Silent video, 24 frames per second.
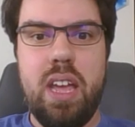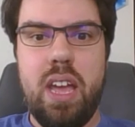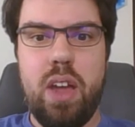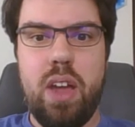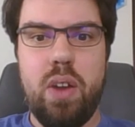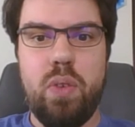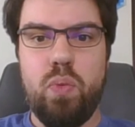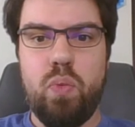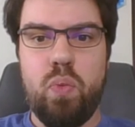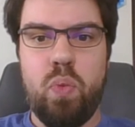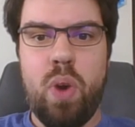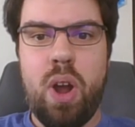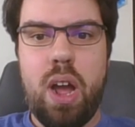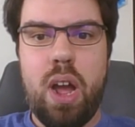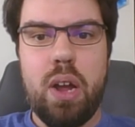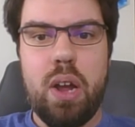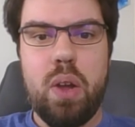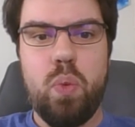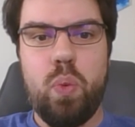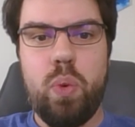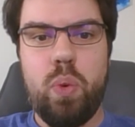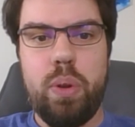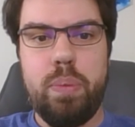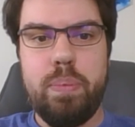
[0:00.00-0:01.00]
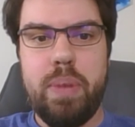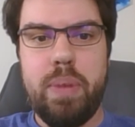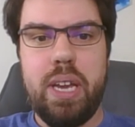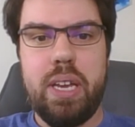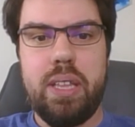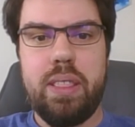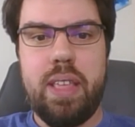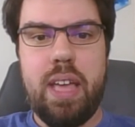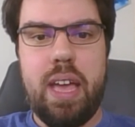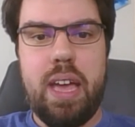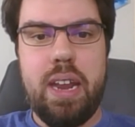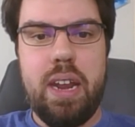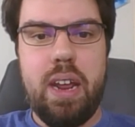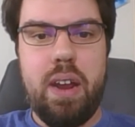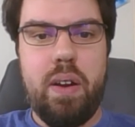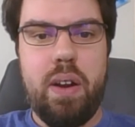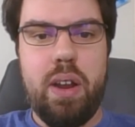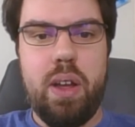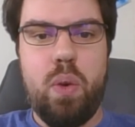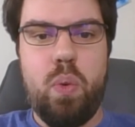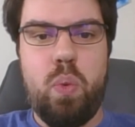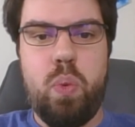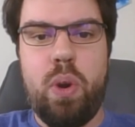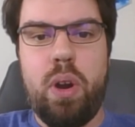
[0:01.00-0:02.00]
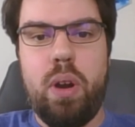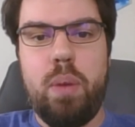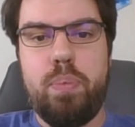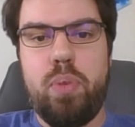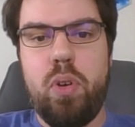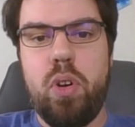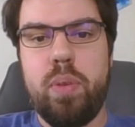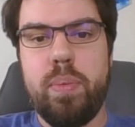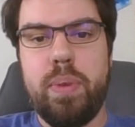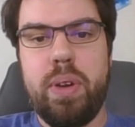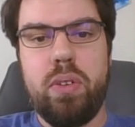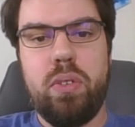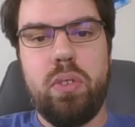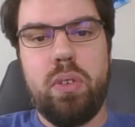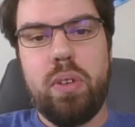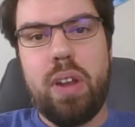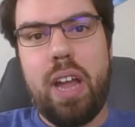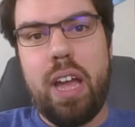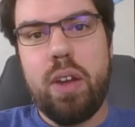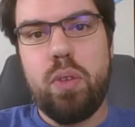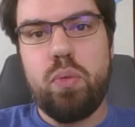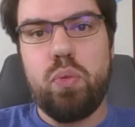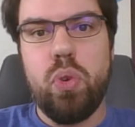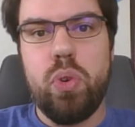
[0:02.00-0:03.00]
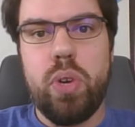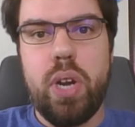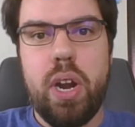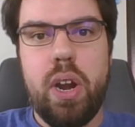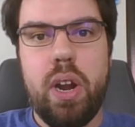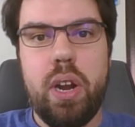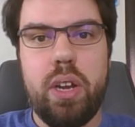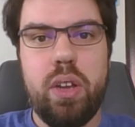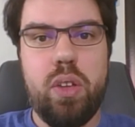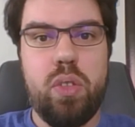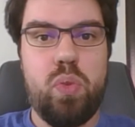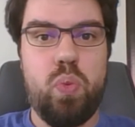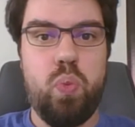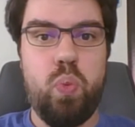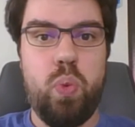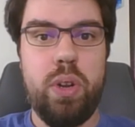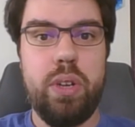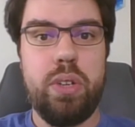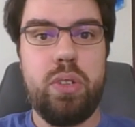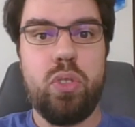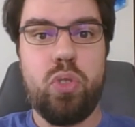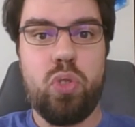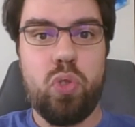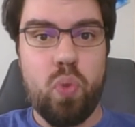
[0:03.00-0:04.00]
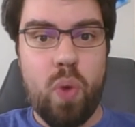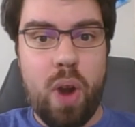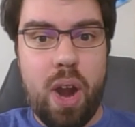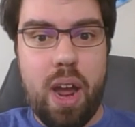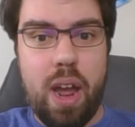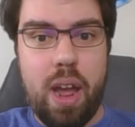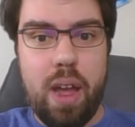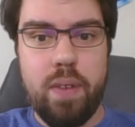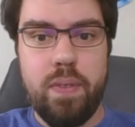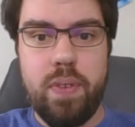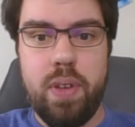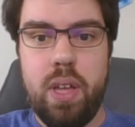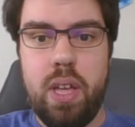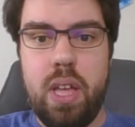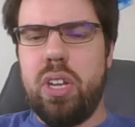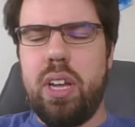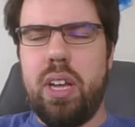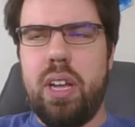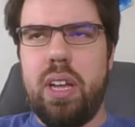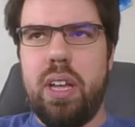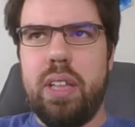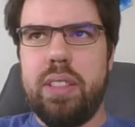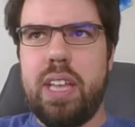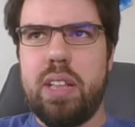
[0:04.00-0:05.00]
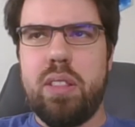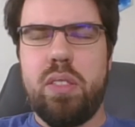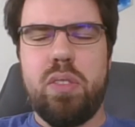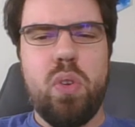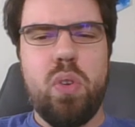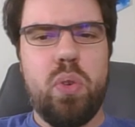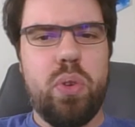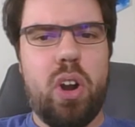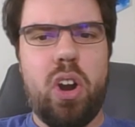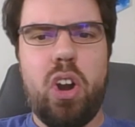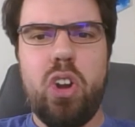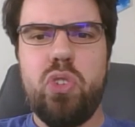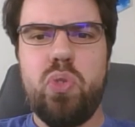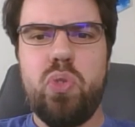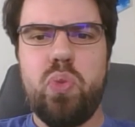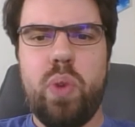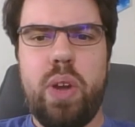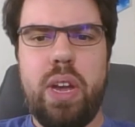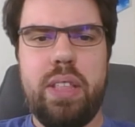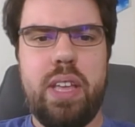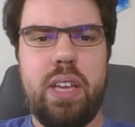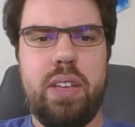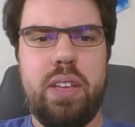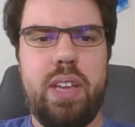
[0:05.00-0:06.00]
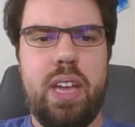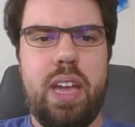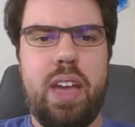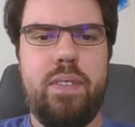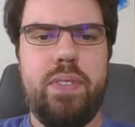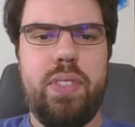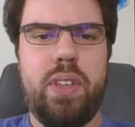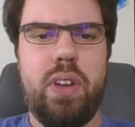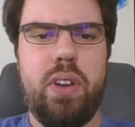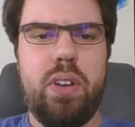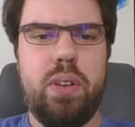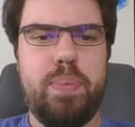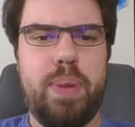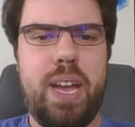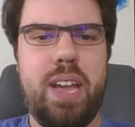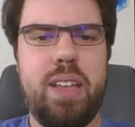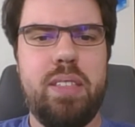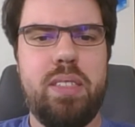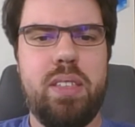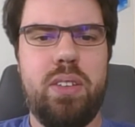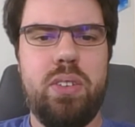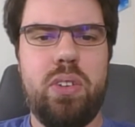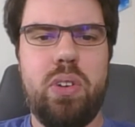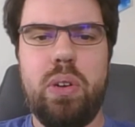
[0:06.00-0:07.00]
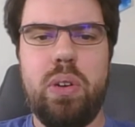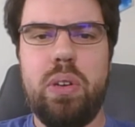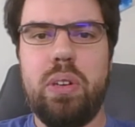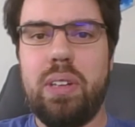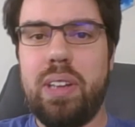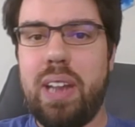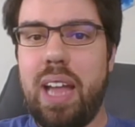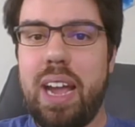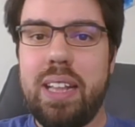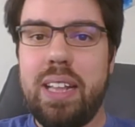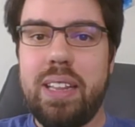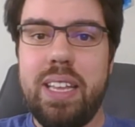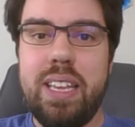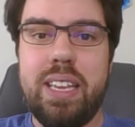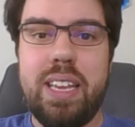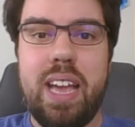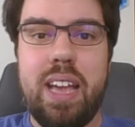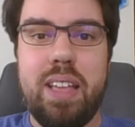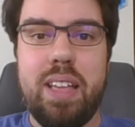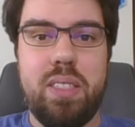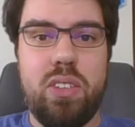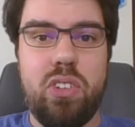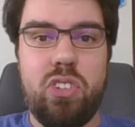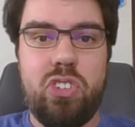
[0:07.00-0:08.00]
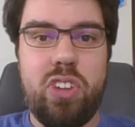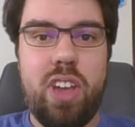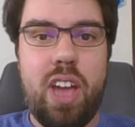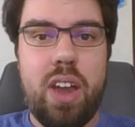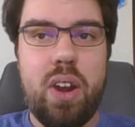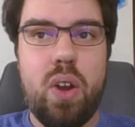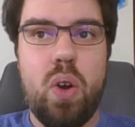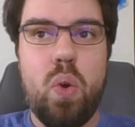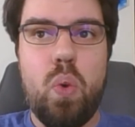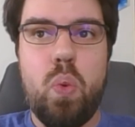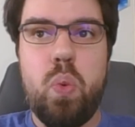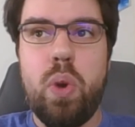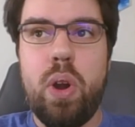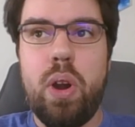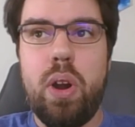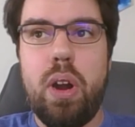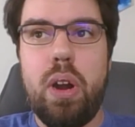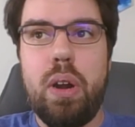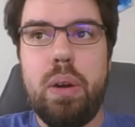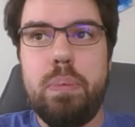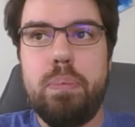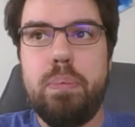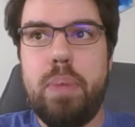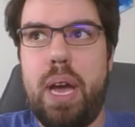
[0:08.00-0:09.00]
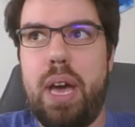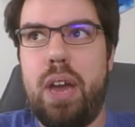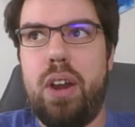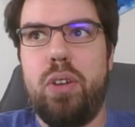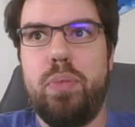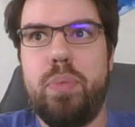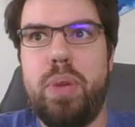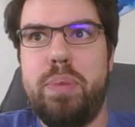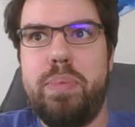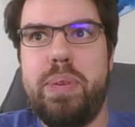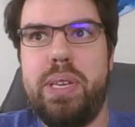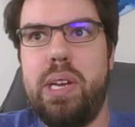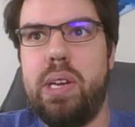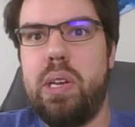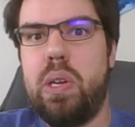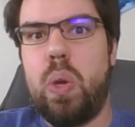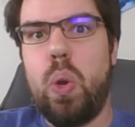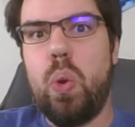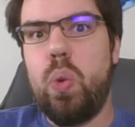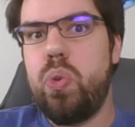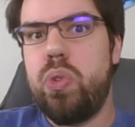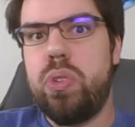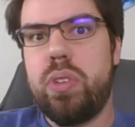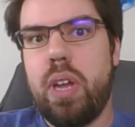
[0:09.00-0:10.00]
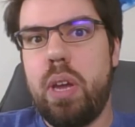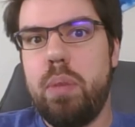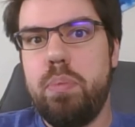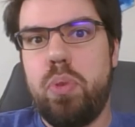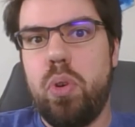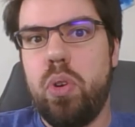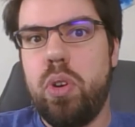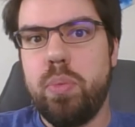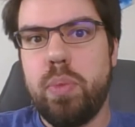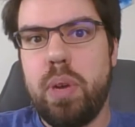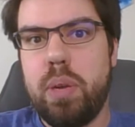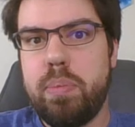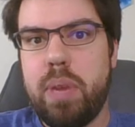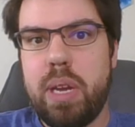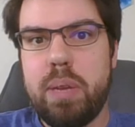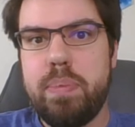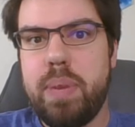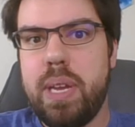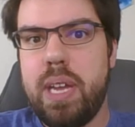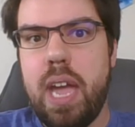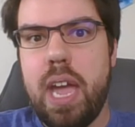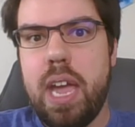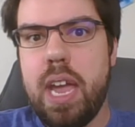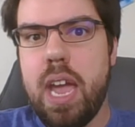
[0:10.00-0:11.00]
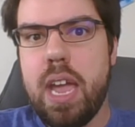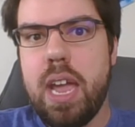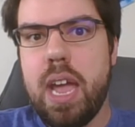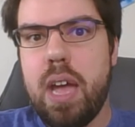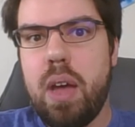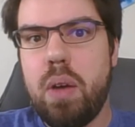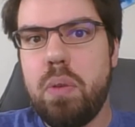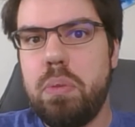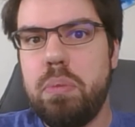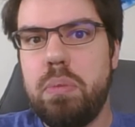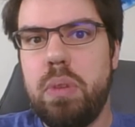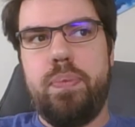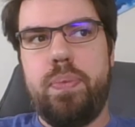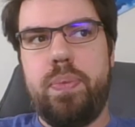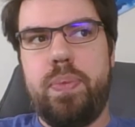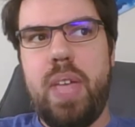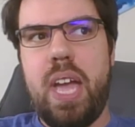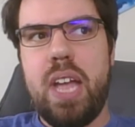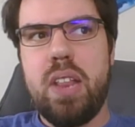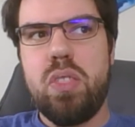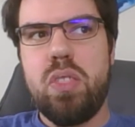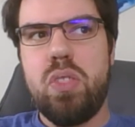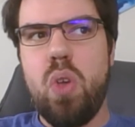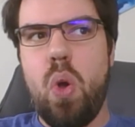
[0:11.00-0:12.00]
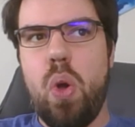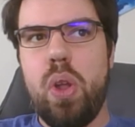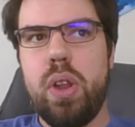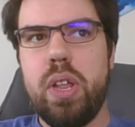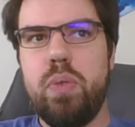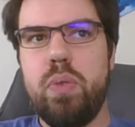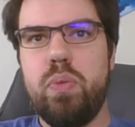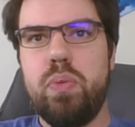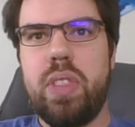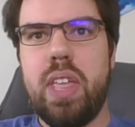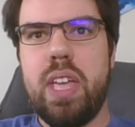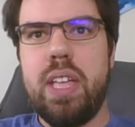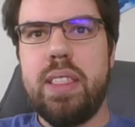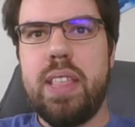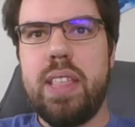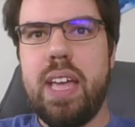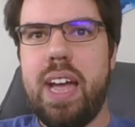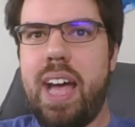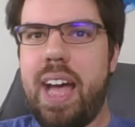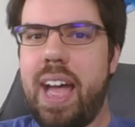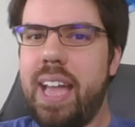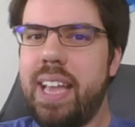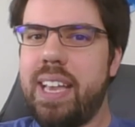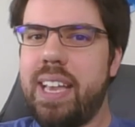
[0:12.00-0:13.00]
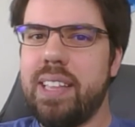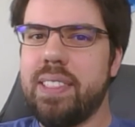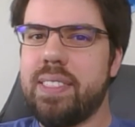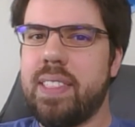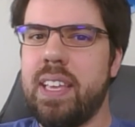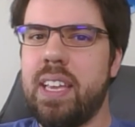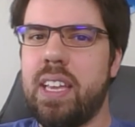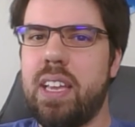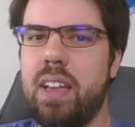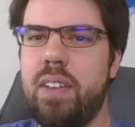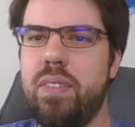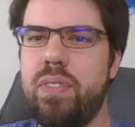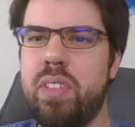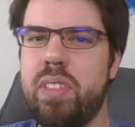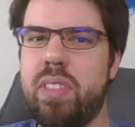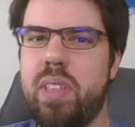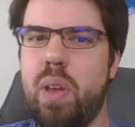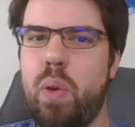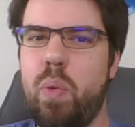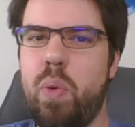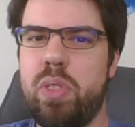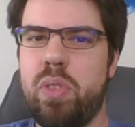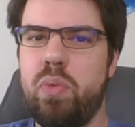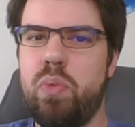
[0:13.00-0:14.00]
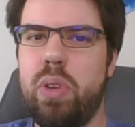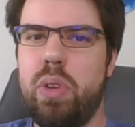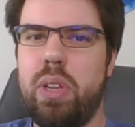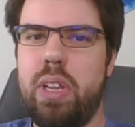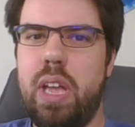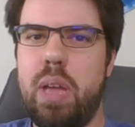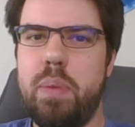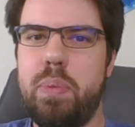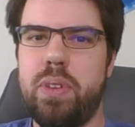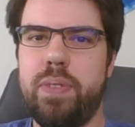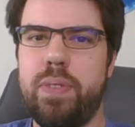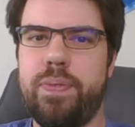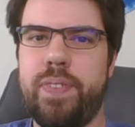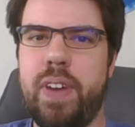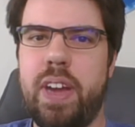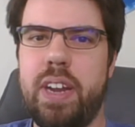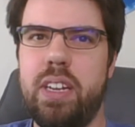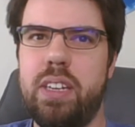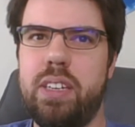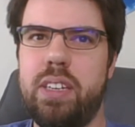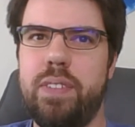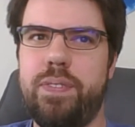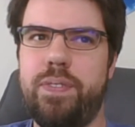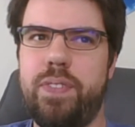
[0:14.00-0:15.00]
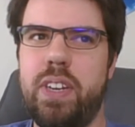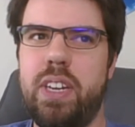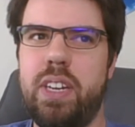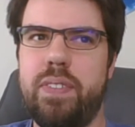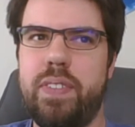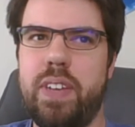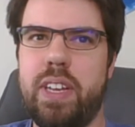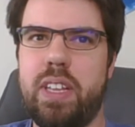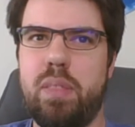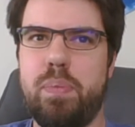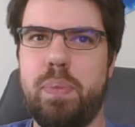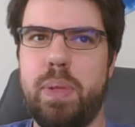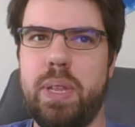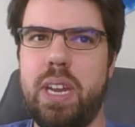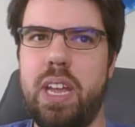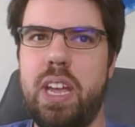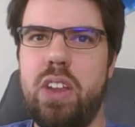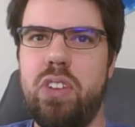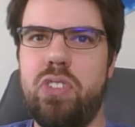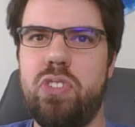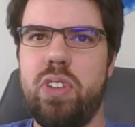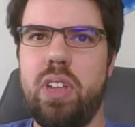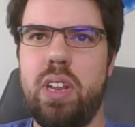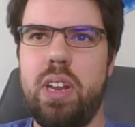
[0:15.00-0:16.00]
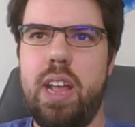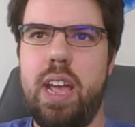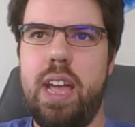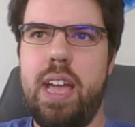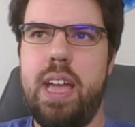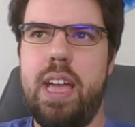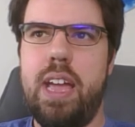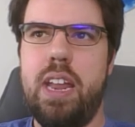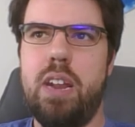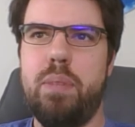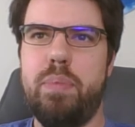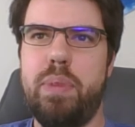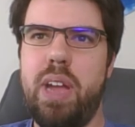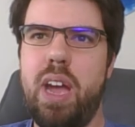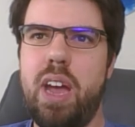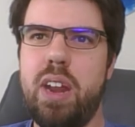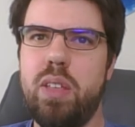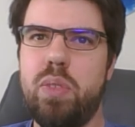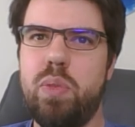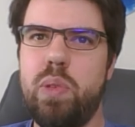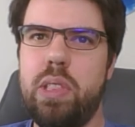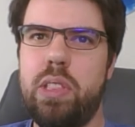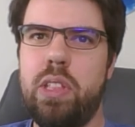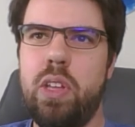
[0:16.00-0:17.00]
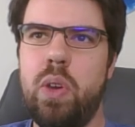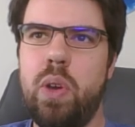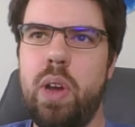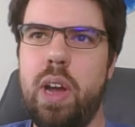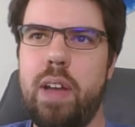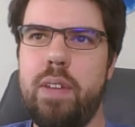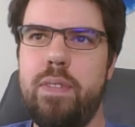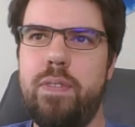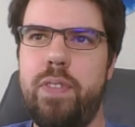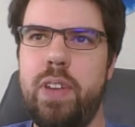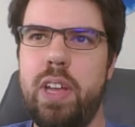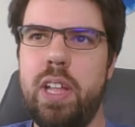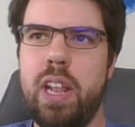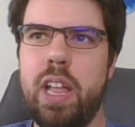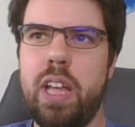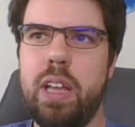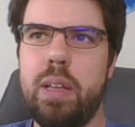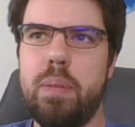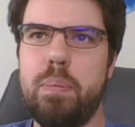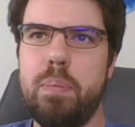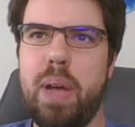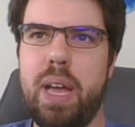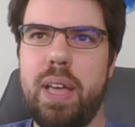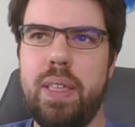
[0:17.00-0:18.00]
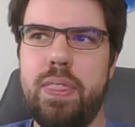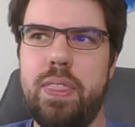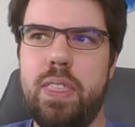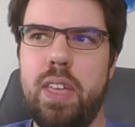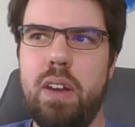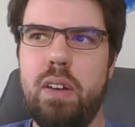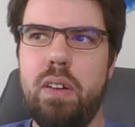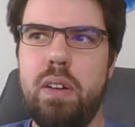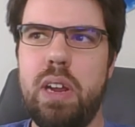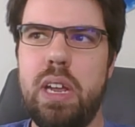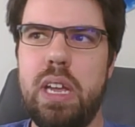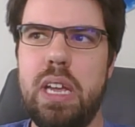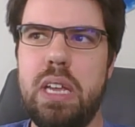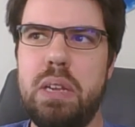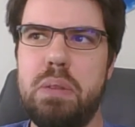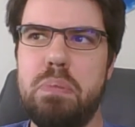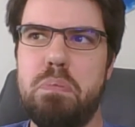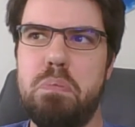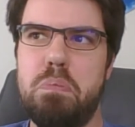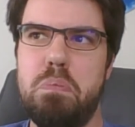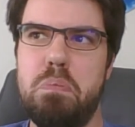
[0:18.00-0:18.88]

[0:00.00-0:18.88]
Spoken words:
and rock, would make that area where a Pokemon like Runerigus would thrive. That stone archway that you have there to pass under likely casts a shadow where, I don't know, maybe a ghost type Pokemon might be hanging out. That's the only thing that I can think of since I wasn't really able to find a definitive explanation, and I'll be honest with you, I feel like my theory